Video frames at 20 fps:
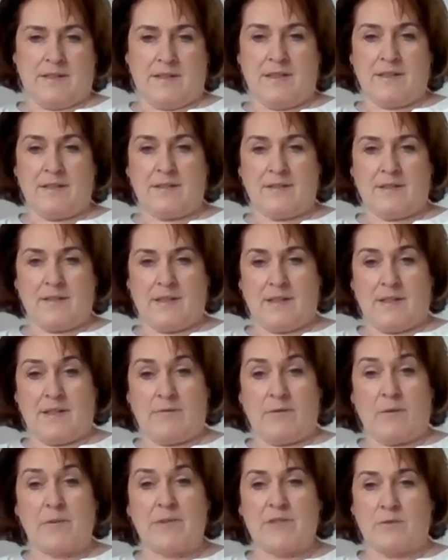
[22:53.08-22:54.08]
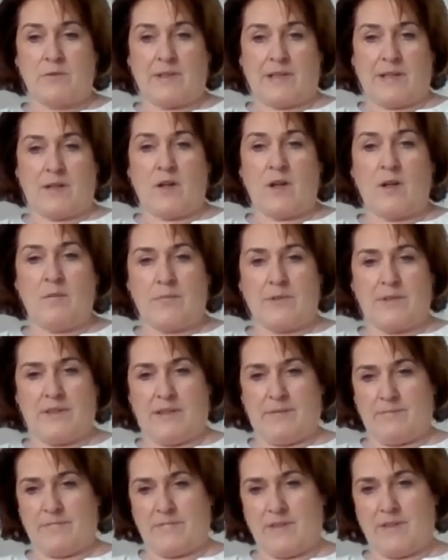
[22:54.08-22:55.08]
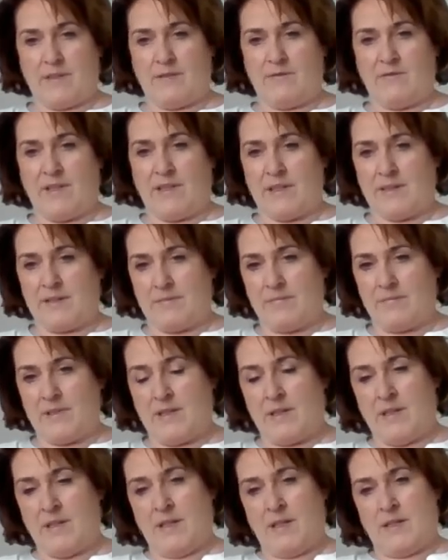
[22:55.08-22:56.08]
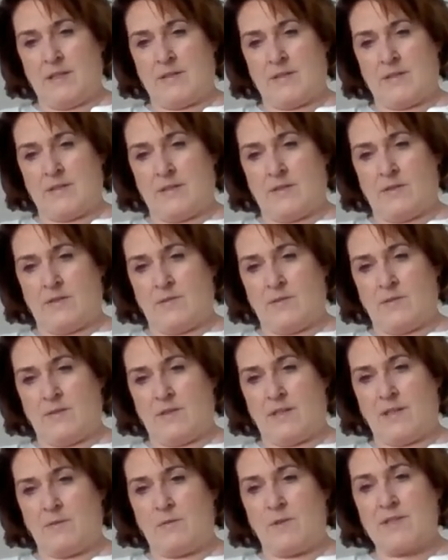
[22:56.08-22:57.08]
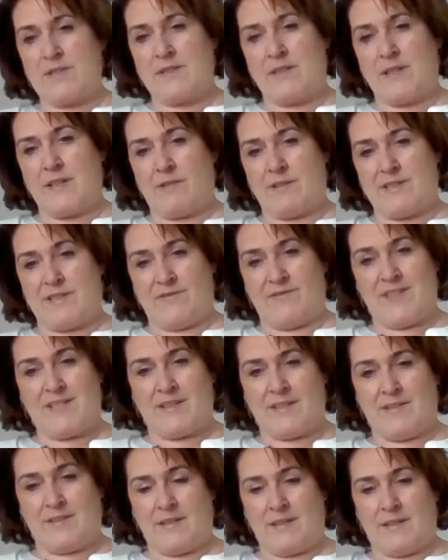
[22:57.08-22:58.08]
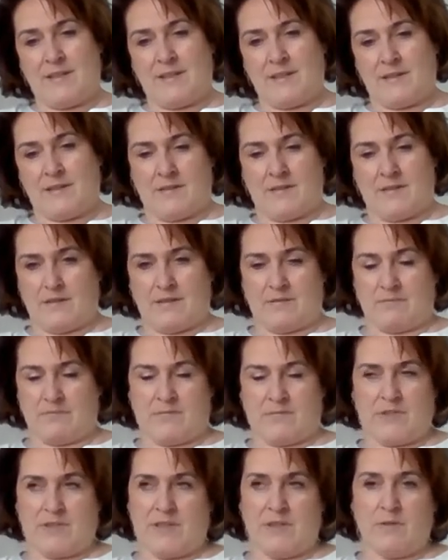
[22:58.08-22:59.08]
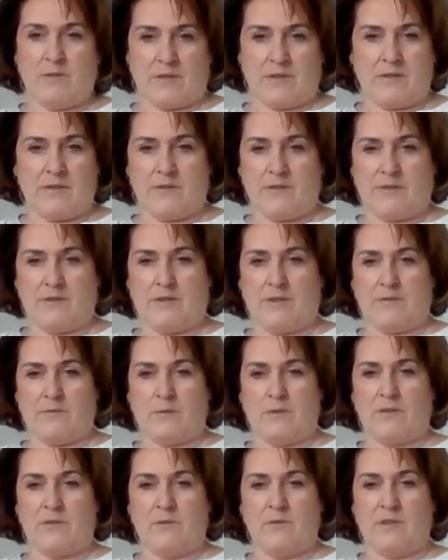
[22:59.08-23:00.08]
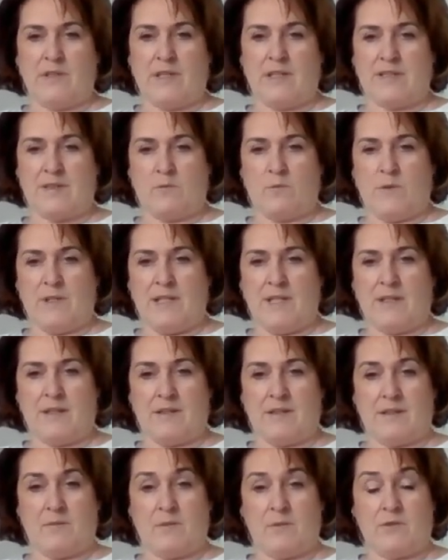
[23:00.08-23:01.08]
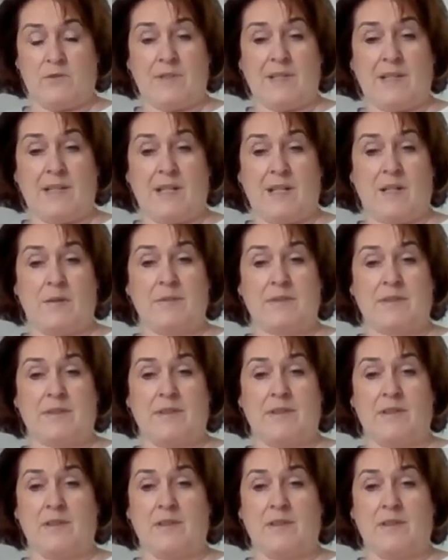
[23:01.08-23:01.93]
in a pharmaceutical company in Vienna. So I was there as a visiting student for 2 days a week, which really helped a